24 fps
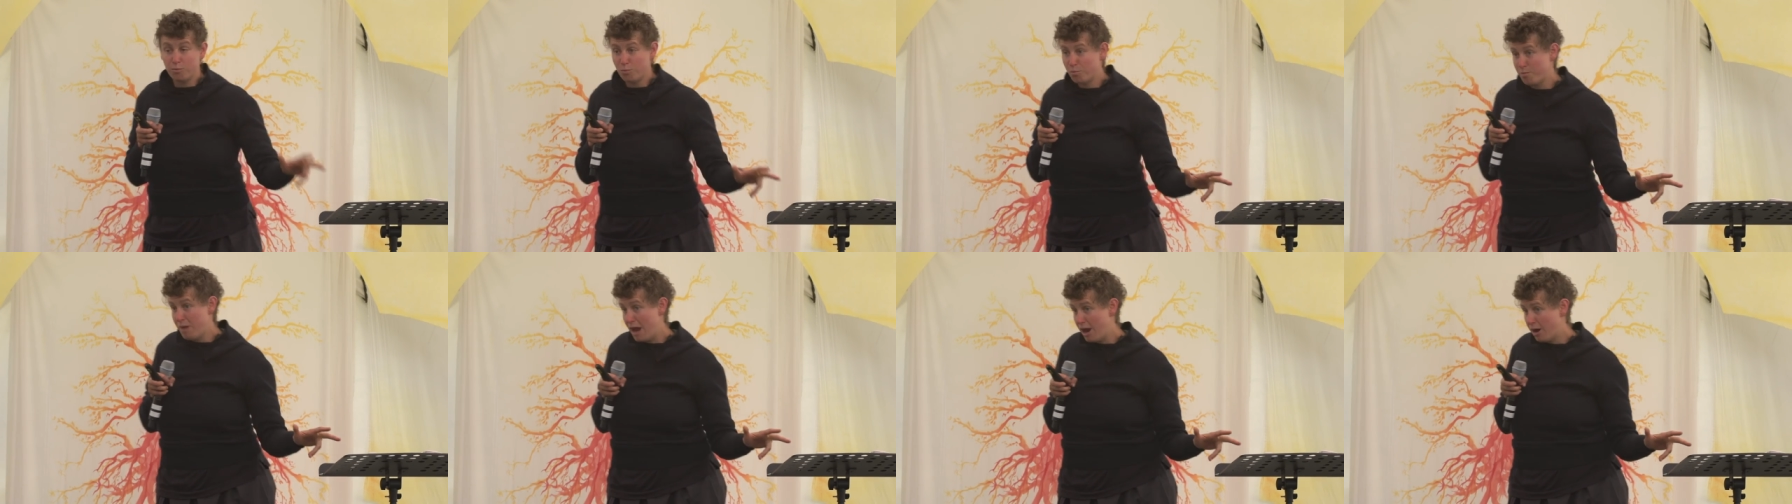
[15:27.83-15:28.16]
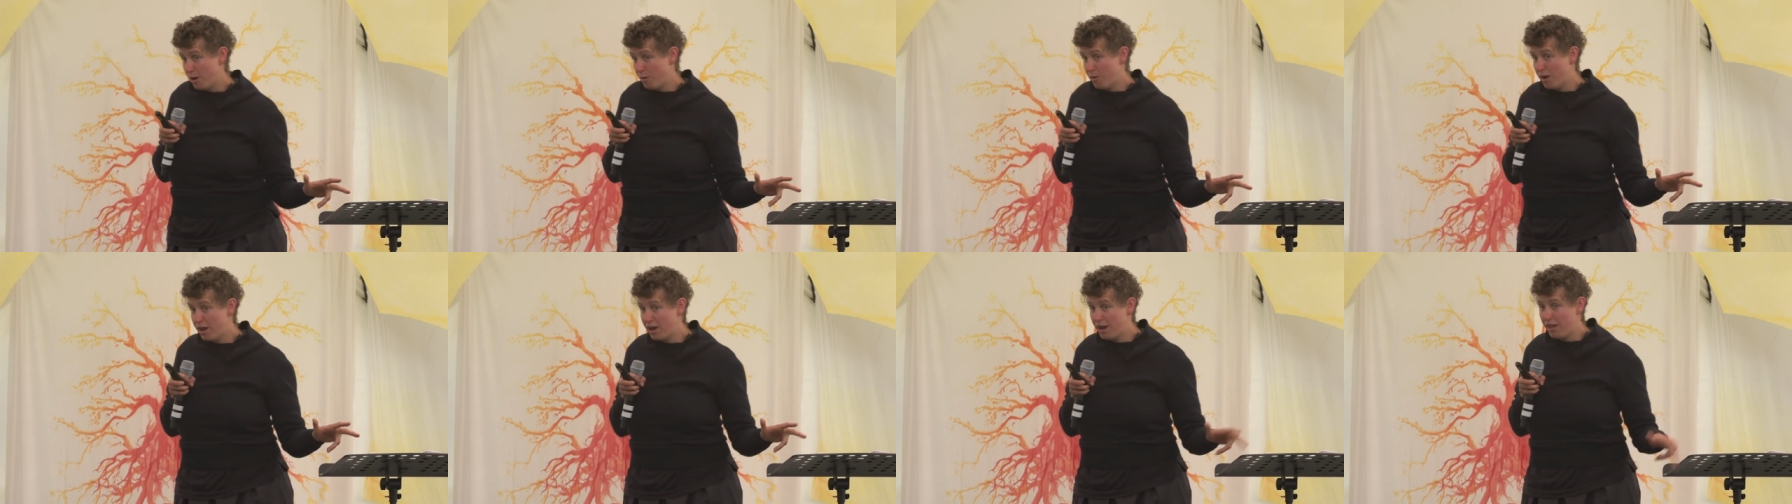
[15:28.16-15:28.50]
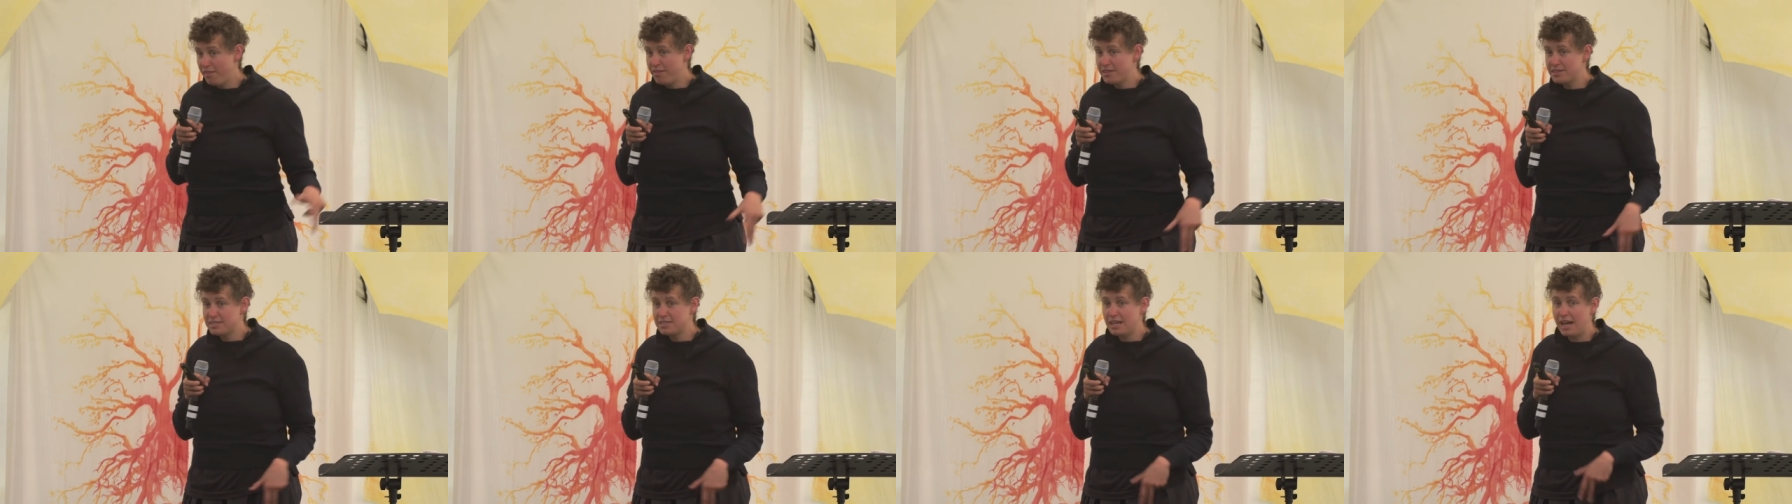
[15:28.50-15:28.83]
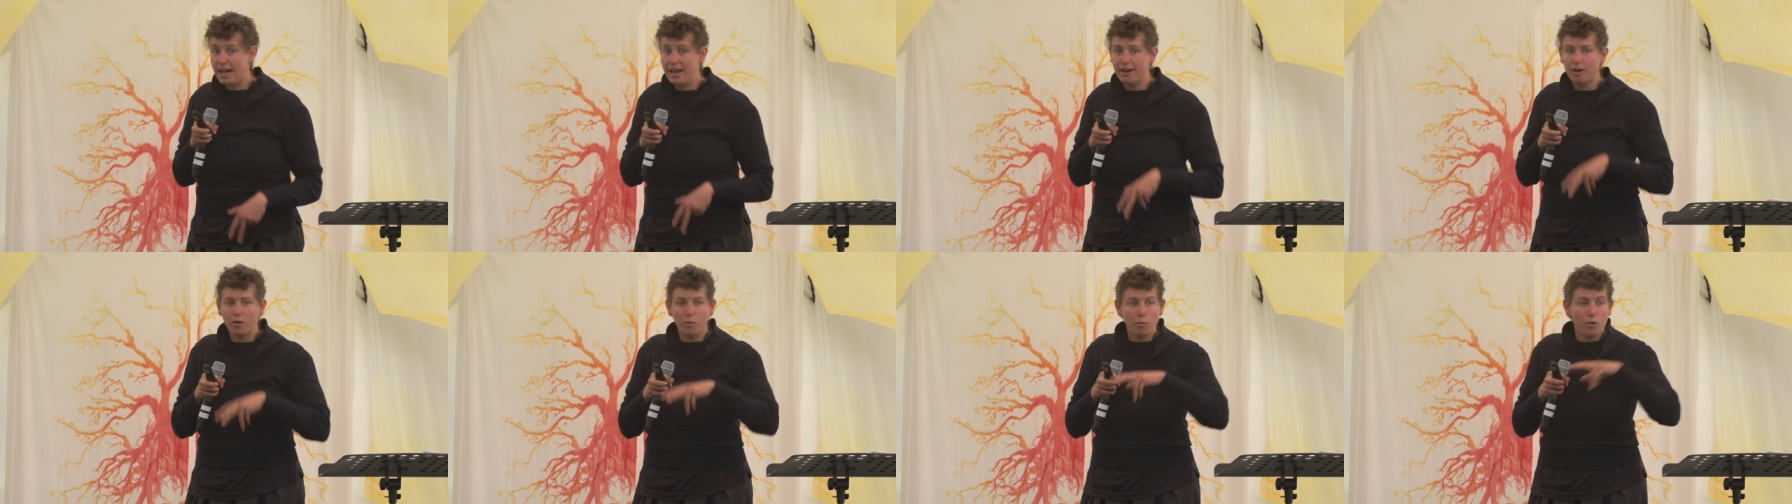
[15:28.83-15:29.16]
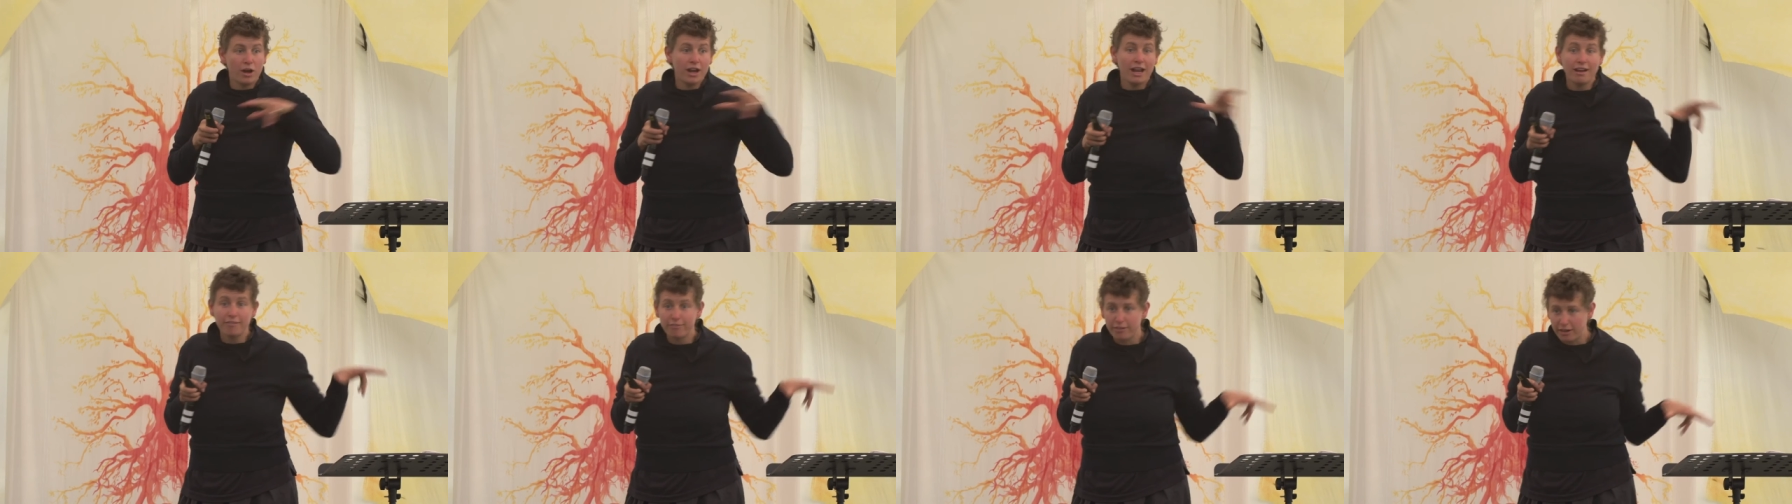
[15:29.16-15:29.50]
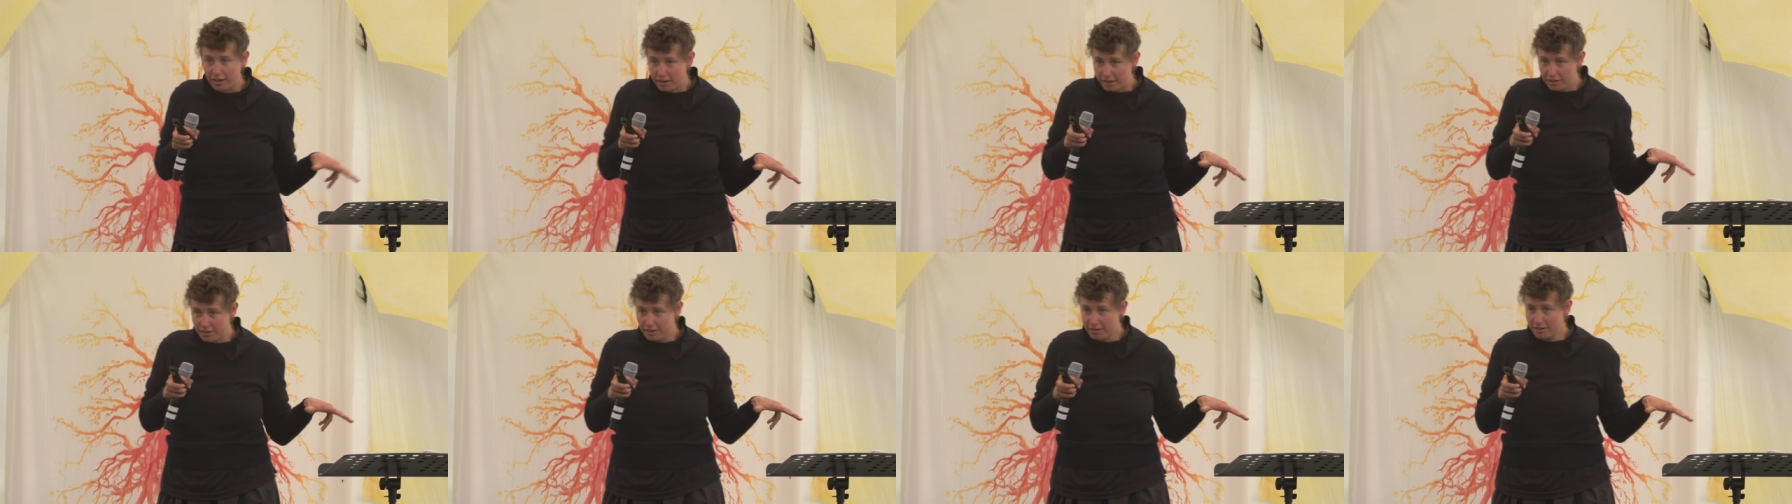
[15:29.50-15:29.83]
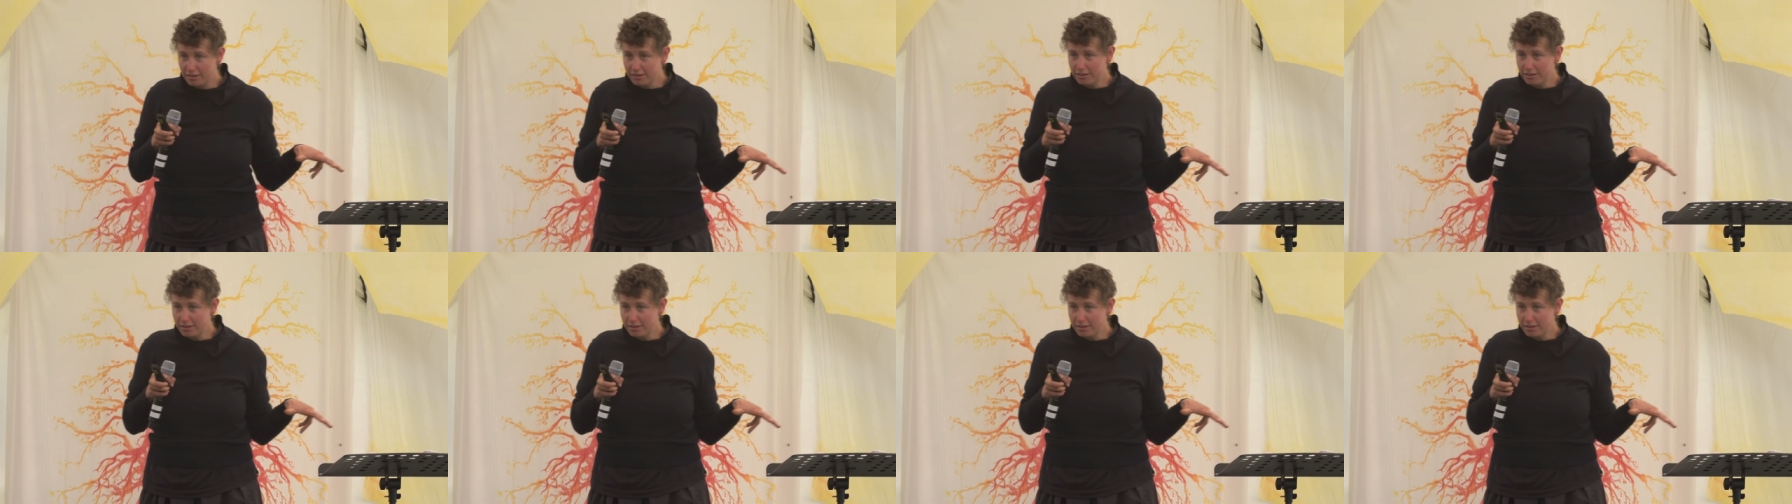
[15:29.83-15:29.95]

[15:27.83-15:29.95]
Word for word: marijuana on the side or whatever.